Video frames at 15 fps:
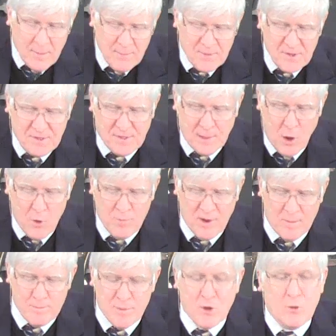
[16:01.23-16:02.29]
up the slope
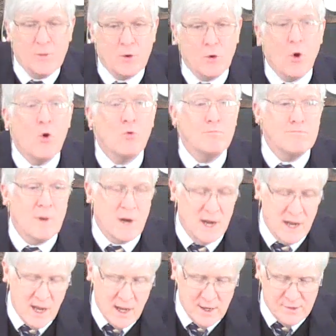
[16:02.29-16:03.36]
and build their own mud
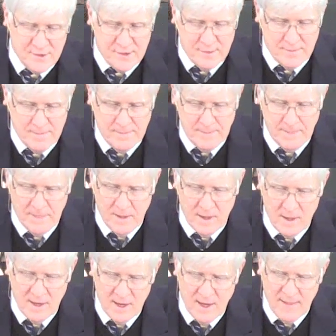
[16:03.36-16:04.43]
huts.
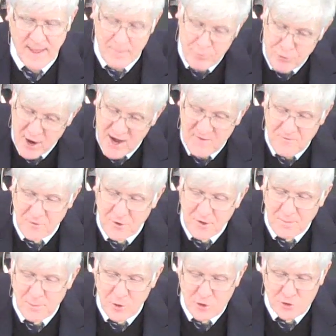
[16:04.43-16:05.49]
They prayed for a
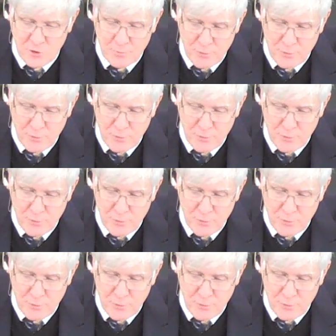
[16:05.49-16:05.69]
spiritual